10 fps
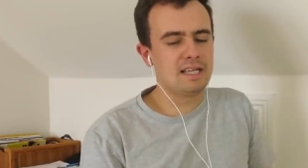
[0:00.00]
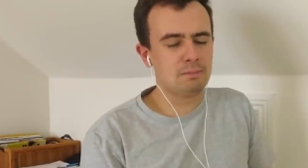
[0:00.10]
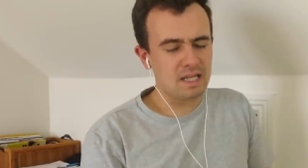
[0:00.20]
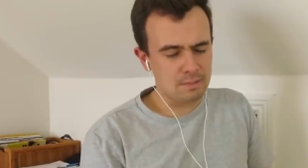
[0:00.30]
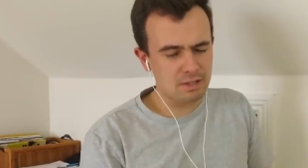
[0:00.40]
He
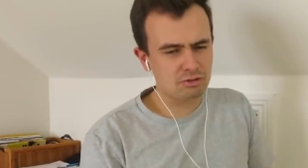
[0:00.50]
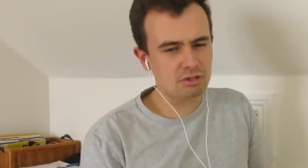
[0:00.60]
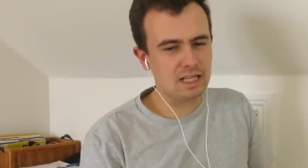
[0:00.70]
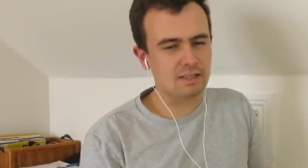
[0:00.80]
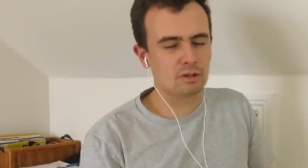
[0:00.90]

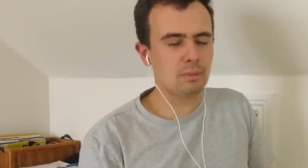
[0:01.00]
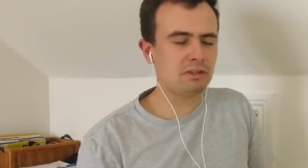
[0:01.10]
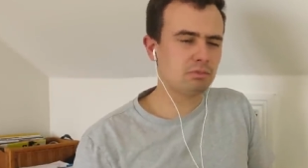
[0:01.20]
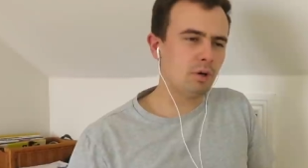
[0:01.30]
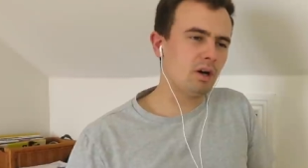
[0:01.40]
missed Cheltenham.
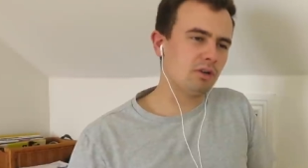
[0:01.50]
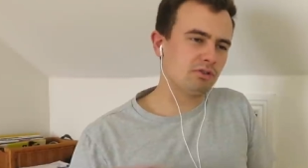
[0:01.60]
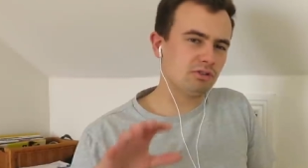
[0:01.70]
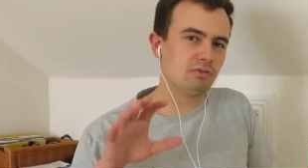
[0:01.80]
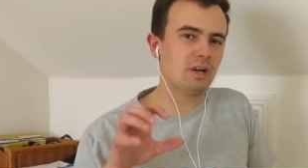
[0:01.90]
Mouse
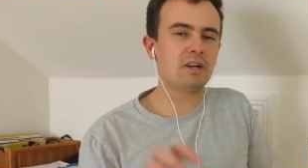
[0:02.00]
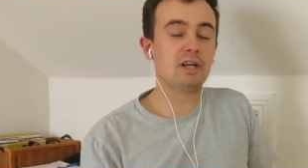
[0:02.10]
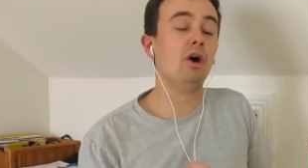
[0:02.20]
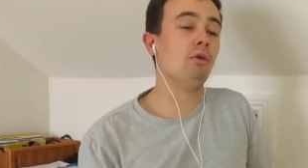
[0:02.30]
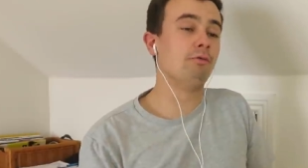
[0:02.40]
Morris is a
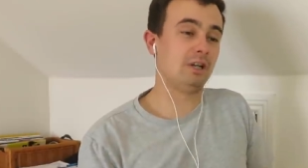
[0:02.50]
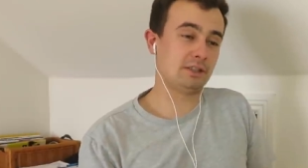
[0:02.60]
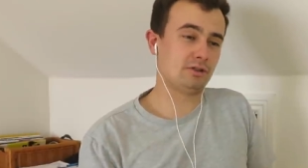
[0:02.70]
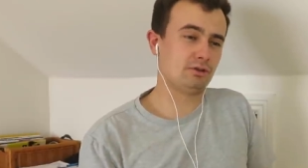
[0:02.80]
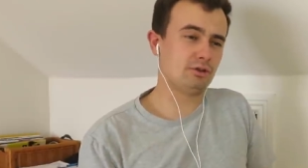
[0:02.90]
very
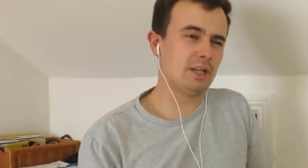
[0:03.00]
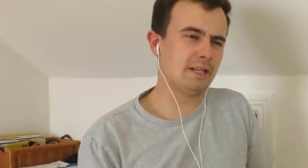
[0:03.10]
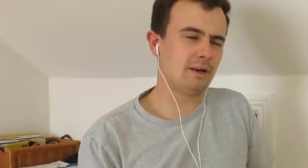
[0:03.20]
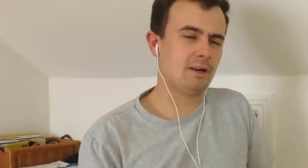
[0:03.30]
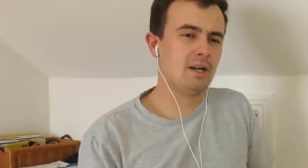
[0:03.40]
old-fashioned
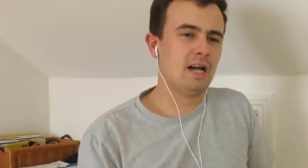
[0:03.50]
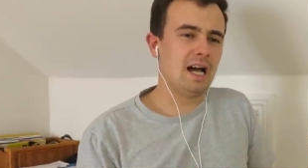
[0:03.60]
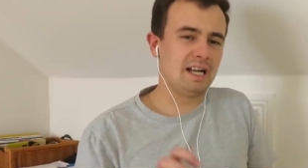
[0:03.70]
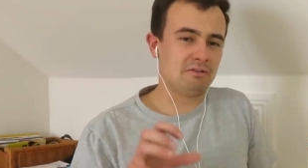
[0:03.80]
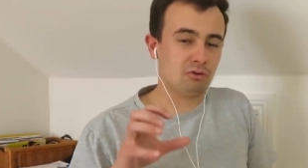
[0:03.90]
trainer
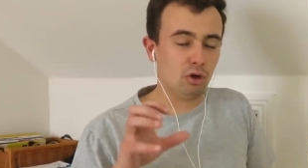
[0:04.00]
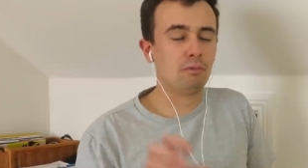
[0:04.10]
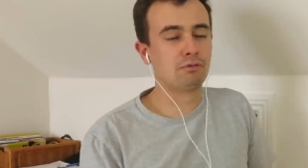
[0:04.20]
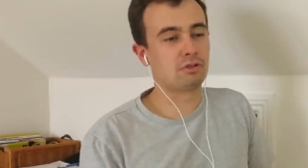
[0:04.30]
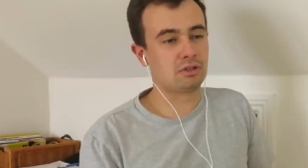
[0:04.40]
and
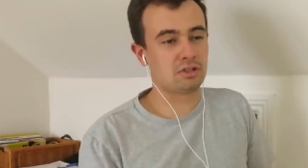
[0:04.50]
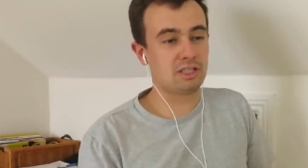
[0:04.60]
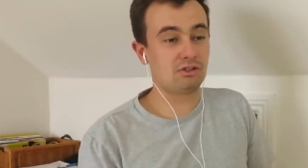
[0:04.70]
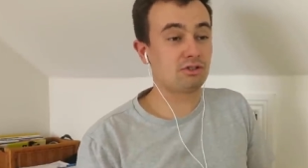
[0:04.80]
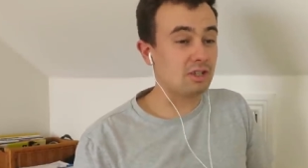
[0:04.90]
loves
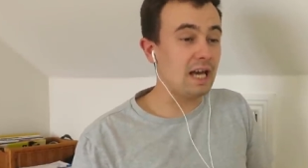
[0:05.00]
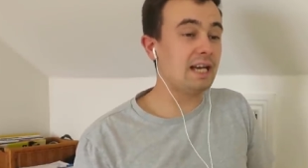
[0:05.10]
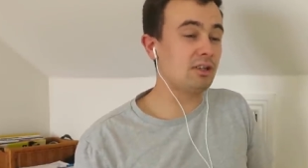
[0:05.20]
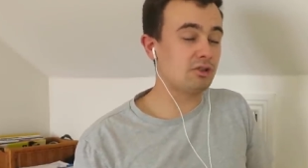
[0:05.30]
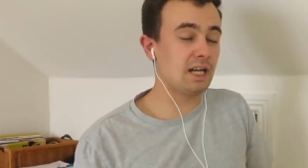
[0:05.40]
these
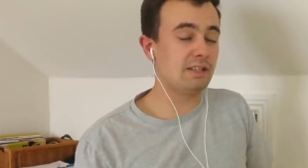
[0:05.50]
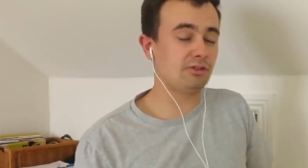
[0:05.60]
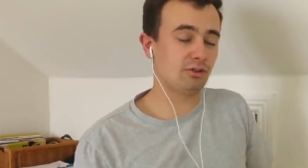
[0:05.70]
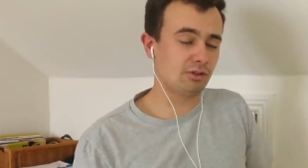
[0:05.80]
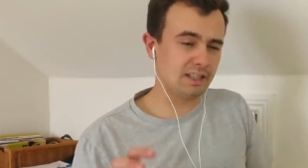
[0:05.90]
staying
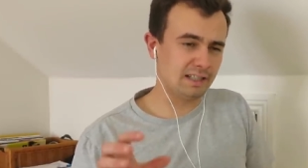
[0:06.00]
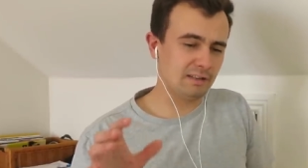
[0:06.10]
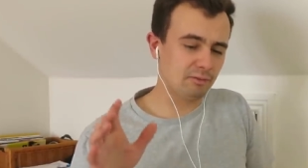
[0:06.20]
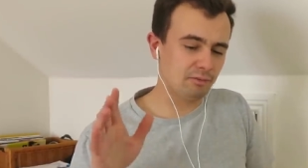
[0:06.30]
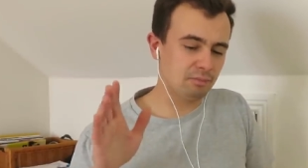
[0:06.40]
chasers, and
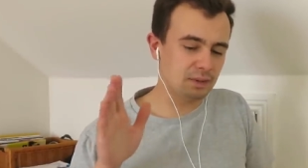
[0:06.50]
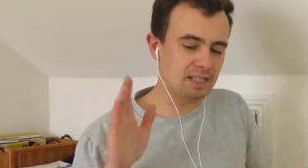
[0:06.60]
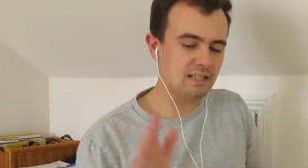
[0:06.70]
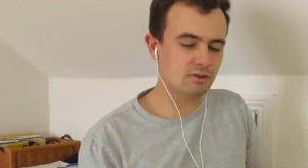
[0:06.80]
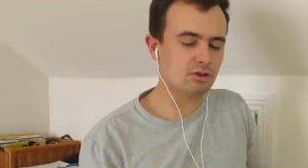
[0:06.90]
he'll have
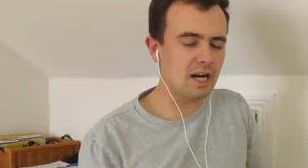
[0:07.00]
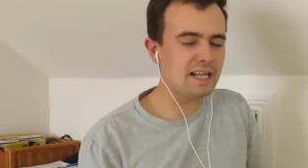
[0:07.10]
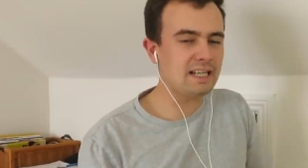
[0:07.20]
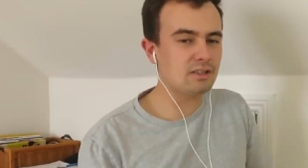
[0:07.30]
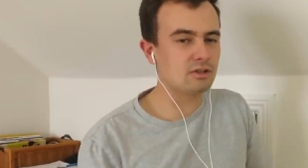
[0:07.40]
been
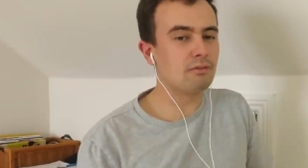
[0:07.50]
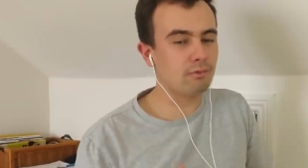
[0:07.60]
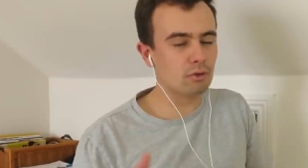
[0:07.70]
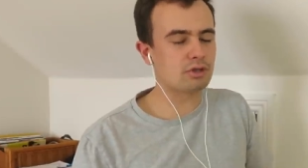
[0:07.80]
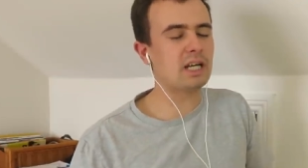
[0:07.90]
trained
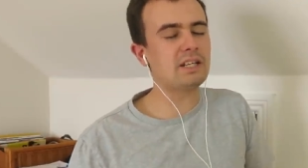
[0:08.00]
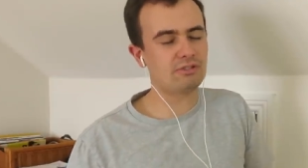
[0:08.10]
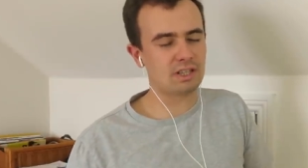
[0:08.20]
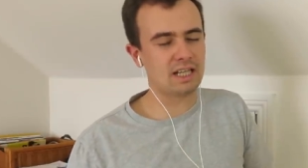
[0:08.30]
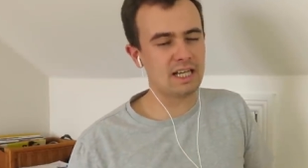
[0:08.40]
for
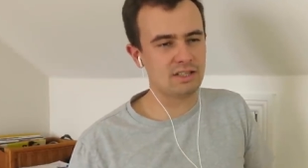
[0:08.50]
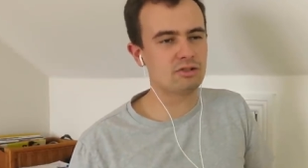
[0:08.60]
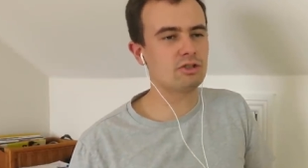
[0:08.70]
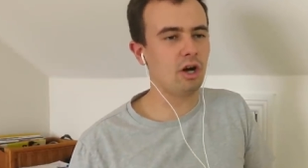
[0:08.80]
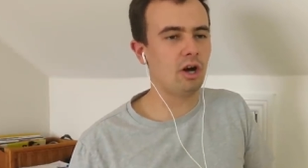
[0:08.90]
chasing
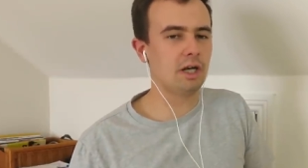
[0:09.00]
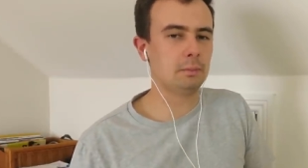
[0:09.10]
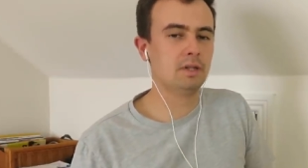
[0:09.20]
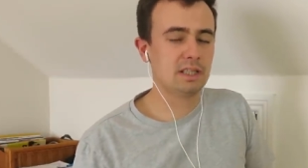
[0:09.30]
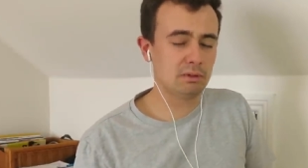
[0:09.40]
in
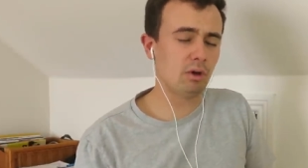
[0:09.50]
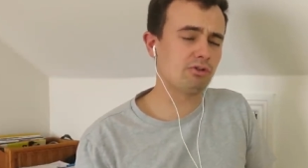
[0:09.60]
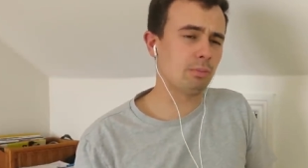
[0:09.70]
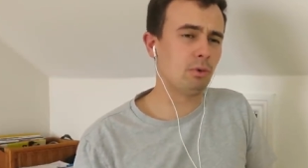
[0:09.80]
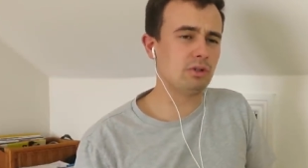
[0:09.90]
time. He
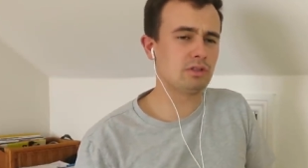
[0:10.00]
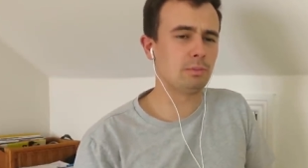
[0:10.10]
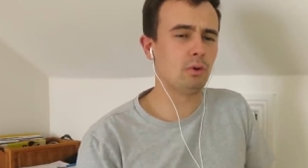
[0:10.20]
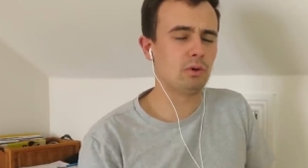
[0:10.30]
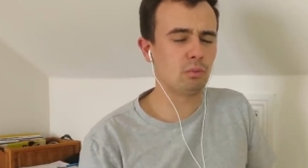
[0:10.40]
was a
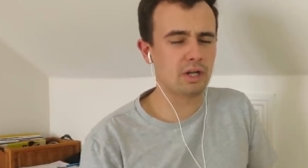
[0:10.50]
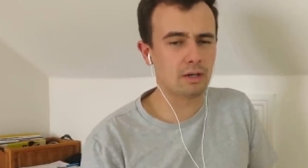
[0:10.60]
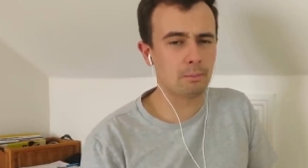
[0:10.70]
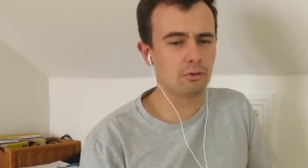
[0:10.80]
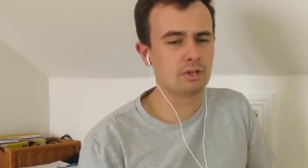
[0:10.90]
point-to-point
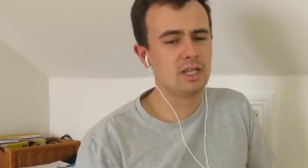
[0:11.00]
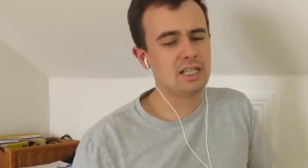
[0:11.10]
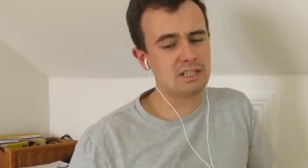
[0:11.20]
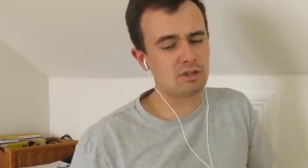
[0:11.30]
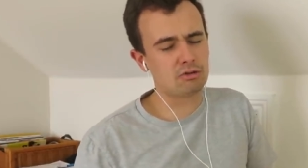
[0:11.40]
winner, but
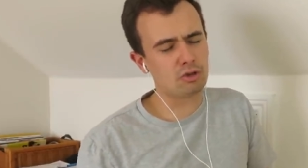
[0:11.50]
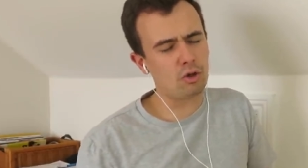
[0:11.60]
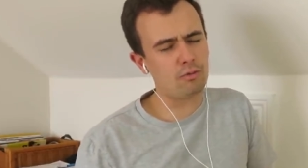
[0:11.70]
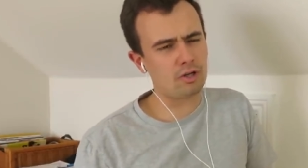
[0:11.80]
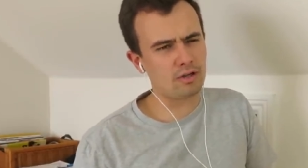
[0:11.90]
he showed an
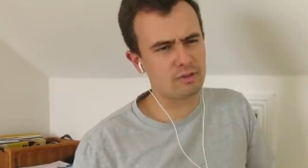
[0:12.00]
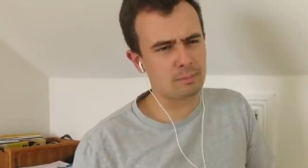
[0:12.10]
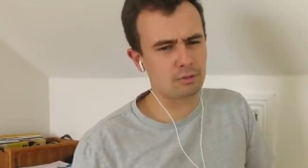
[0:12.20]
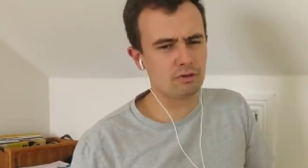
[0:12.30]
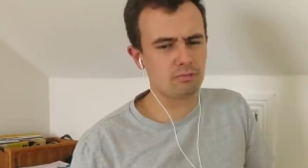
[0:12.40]
awful lot of
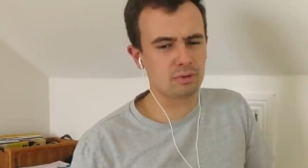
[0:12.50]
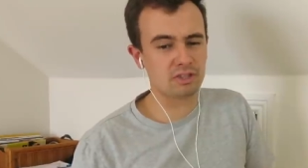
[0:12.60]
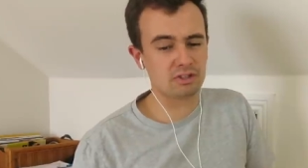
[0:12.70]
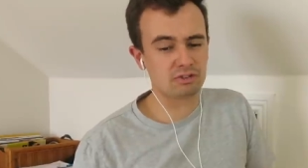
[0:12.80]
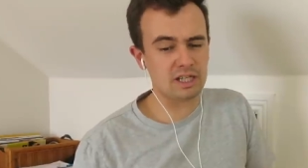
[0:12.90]
improvement
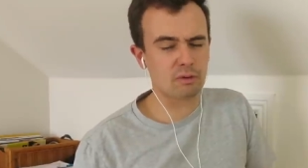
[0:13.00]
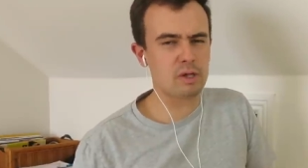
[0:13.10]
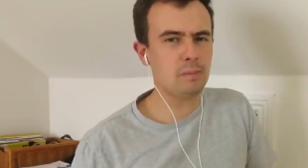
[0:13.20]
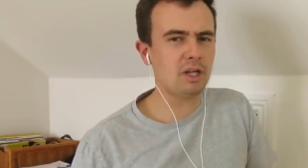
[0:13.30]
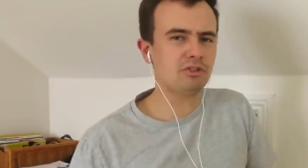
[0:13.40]
this year.
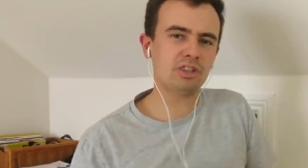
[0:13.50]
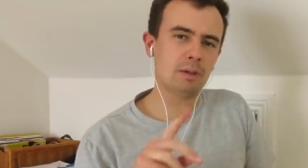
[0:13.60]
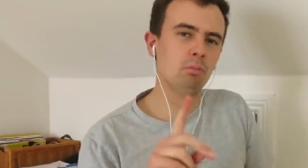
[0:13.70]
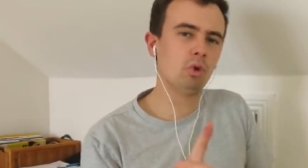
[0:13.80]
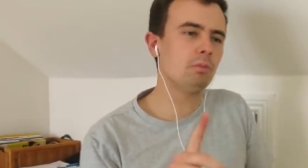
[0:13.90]
We might see
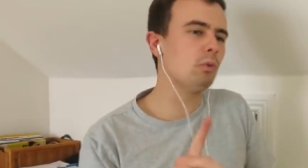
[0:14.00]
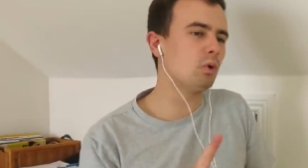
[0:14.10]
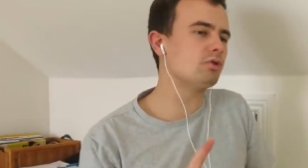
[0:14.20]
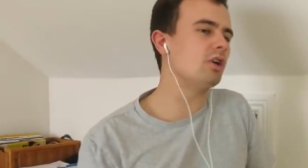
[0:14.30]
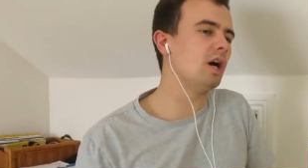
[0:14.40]
him one
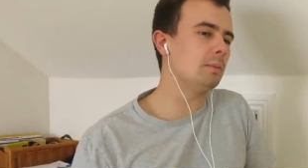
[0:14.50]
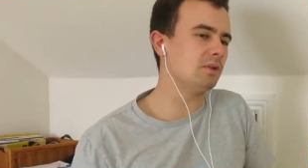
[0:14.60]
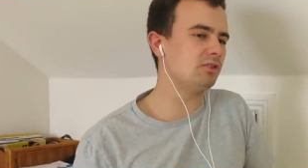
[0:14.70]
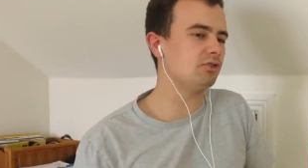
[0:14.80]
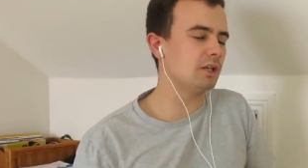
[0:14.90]
more time
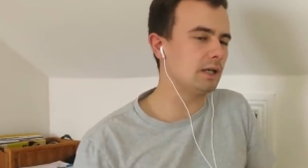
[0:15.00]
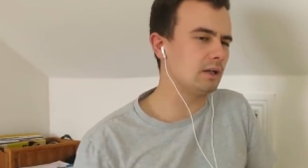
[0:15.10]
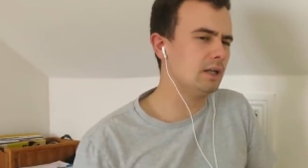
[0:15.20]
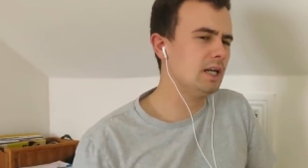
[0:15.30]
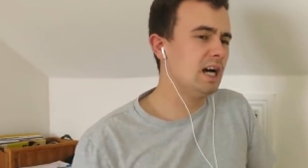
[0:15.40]
this year,